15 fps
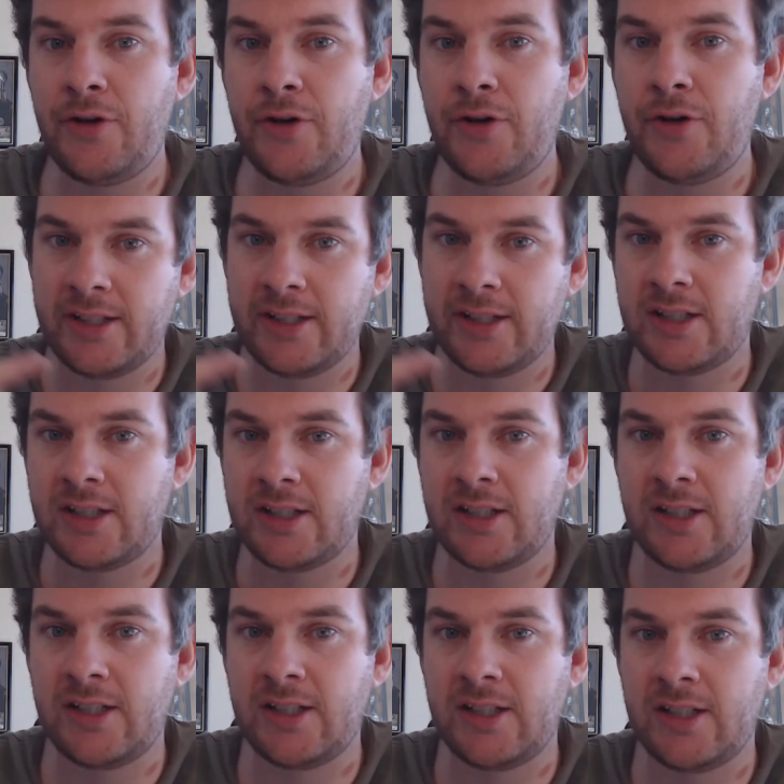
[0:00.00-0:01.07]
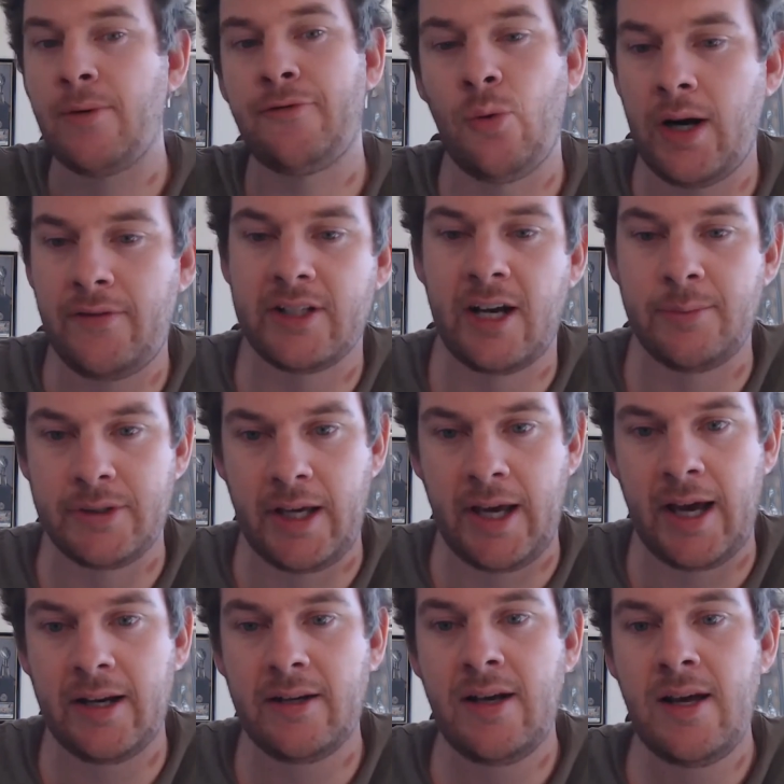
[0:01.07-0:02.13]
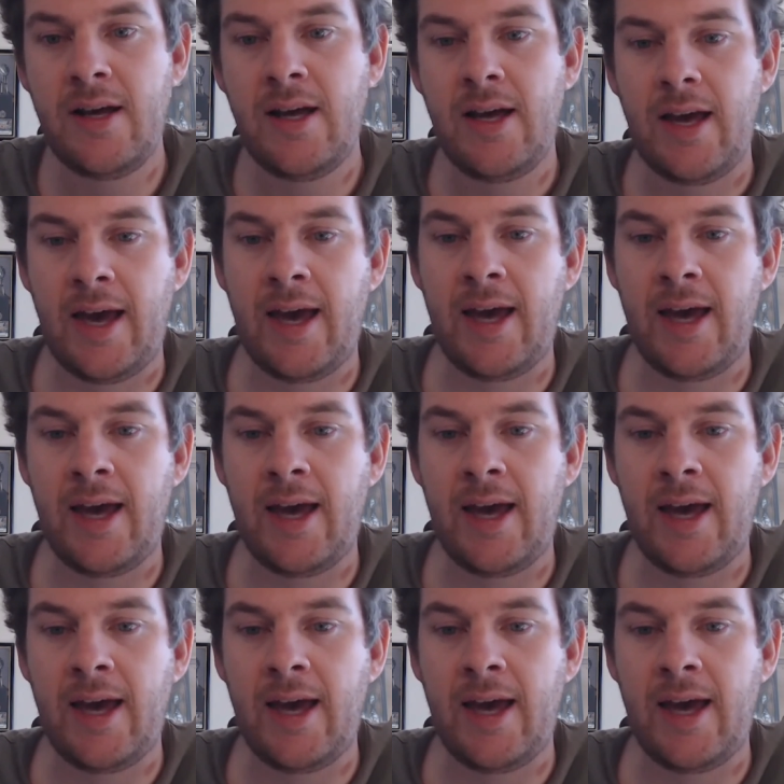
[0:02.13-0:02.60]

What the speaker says: video yesterday, the day before, whenever this comes out,